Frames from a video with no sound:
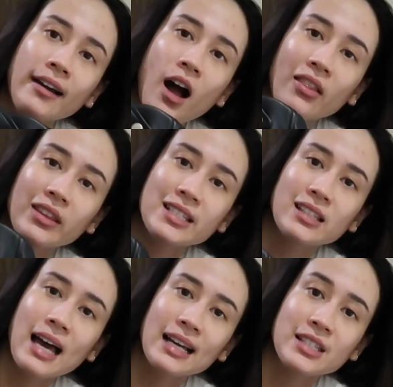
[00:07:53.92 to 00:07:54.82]
I got this
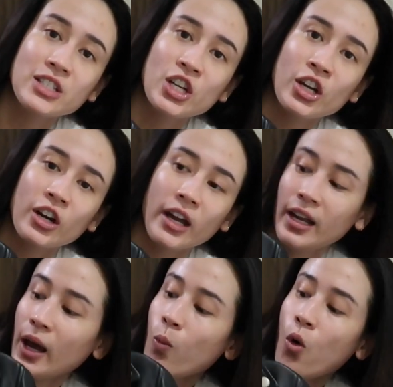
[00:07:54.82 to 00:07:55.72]
last year
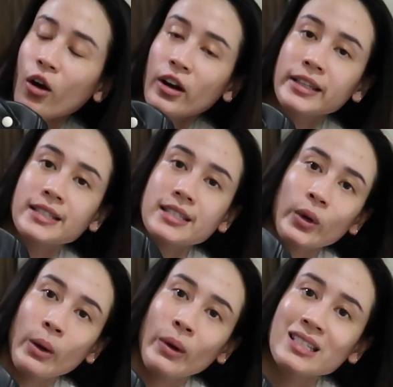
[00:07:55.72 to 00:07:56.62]
and I wore it
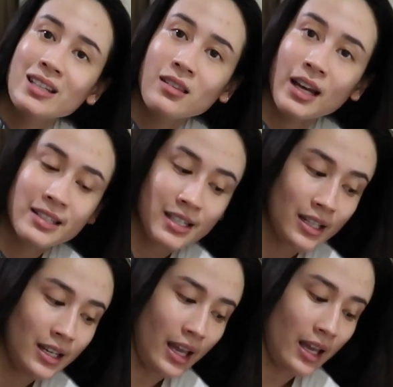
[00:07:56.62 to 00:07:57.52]
when I went to
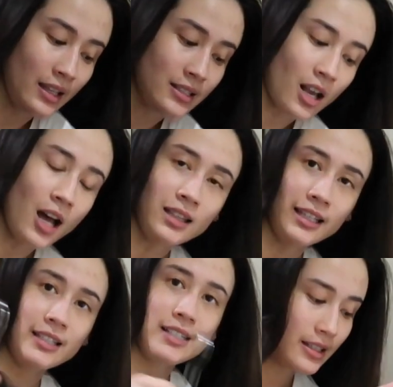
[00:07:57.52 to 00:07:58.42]
London and
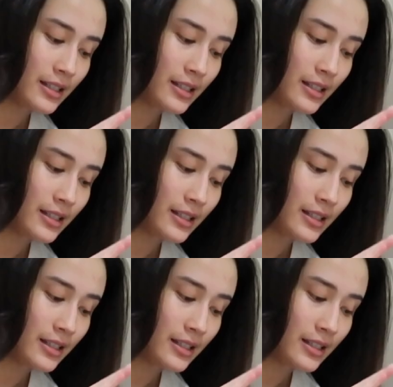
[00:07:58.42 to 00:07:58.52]
Scotland.